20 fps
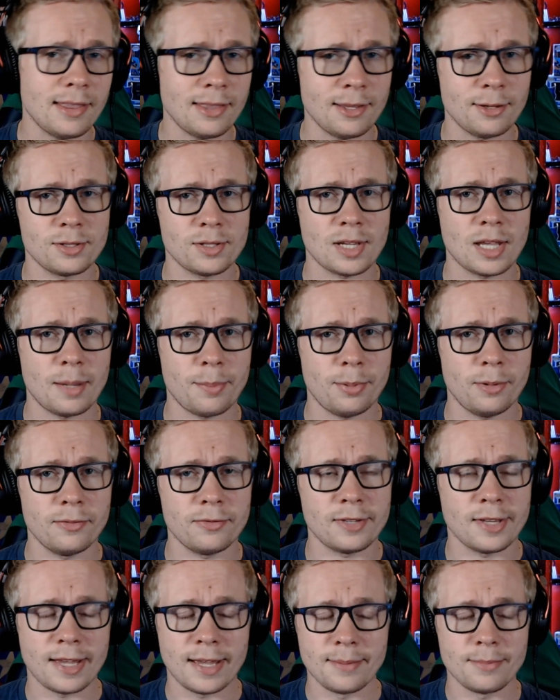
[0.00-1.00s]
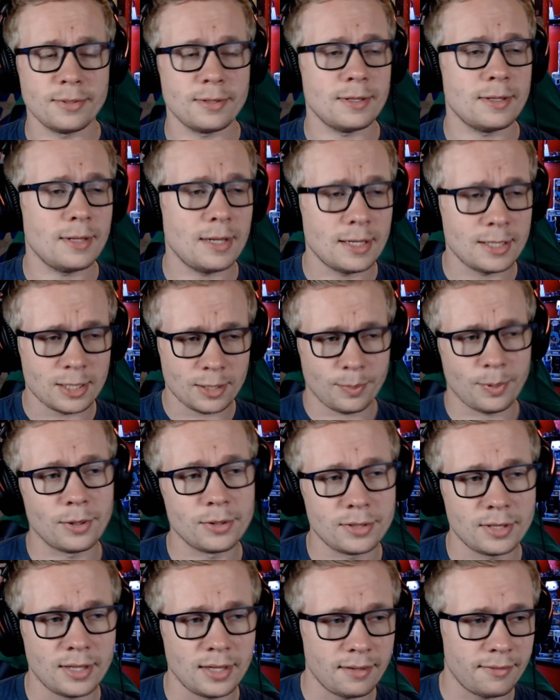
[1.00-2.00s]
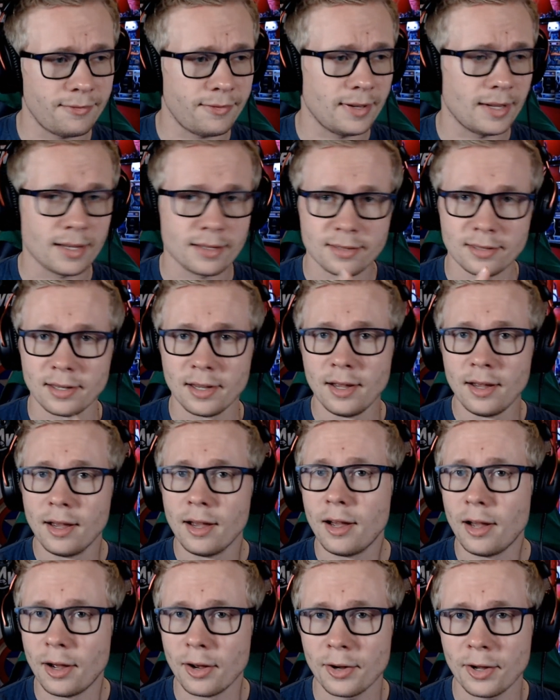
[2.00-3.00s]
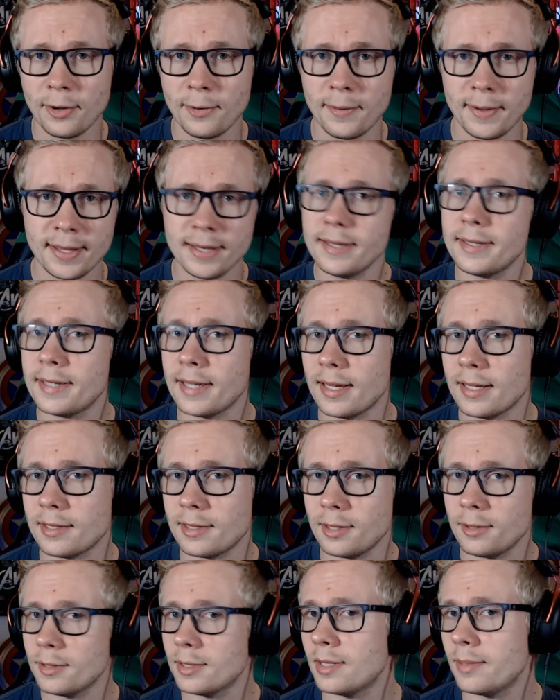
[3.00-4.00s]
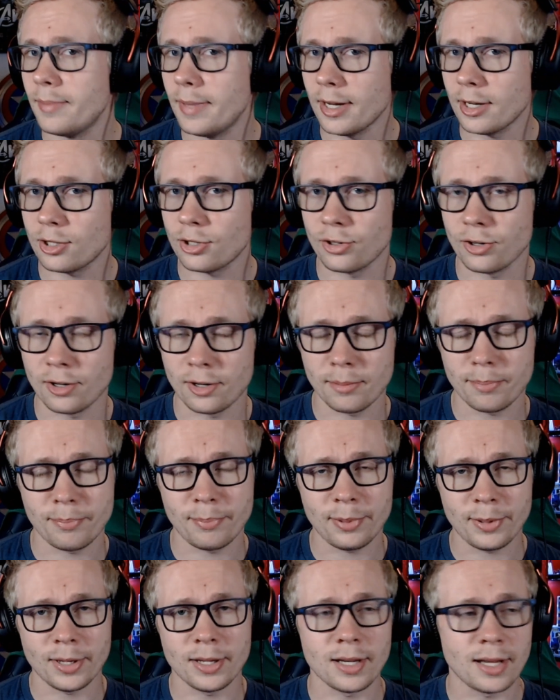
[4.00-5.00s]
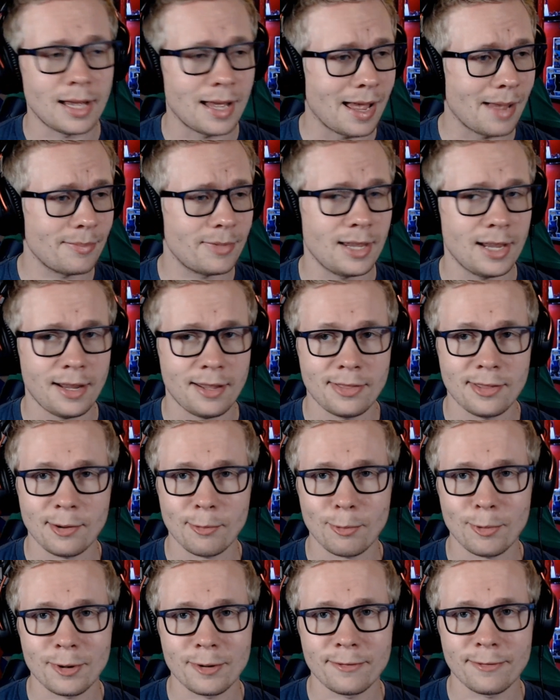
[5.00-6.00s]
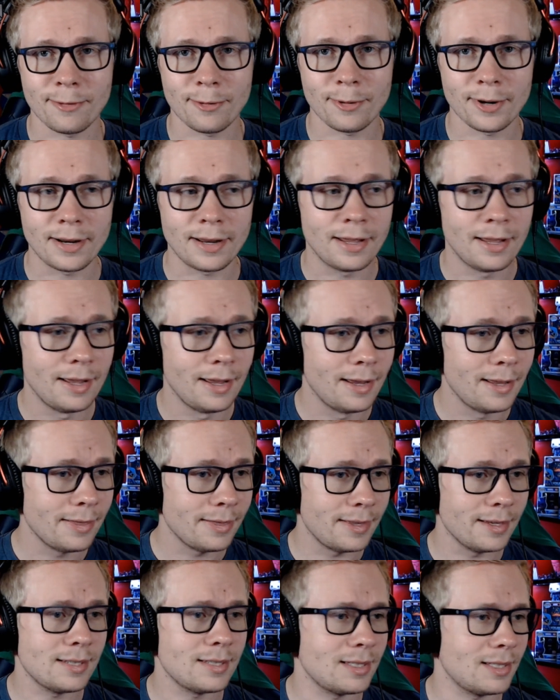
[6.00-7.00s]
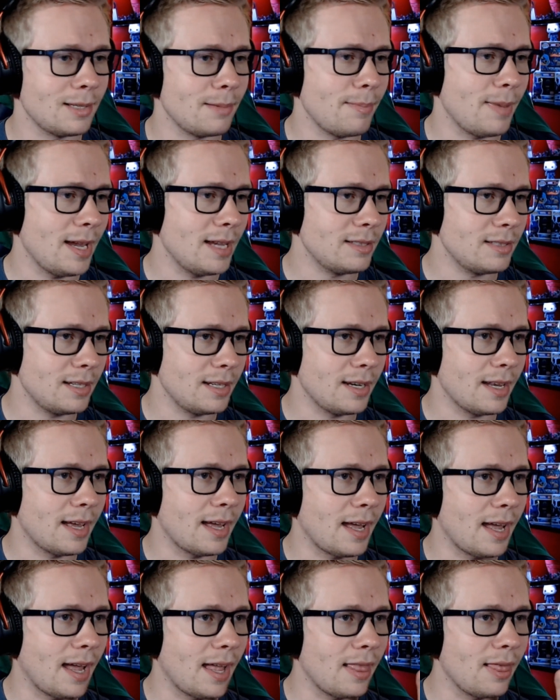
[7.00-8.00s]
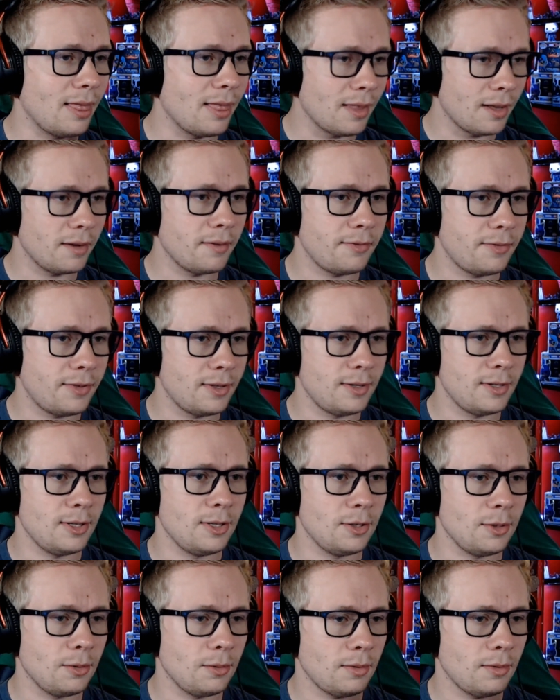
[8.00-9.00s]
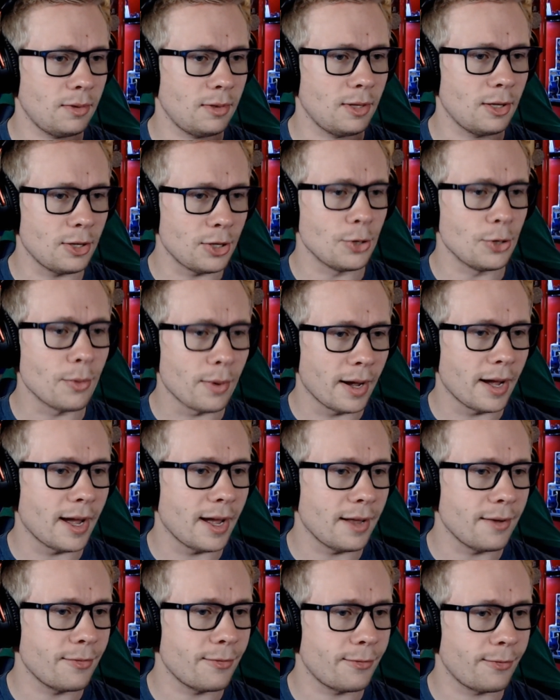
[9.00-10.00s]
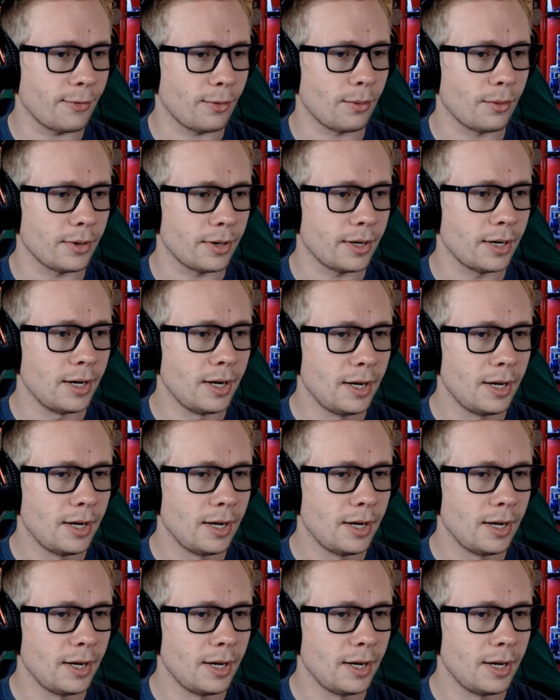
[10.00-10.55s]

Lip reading: those a couple of times. They supposedly fix. I'll go ahead and test those to make sure, but I'm taking their word for it. This is amazing. I love the UI for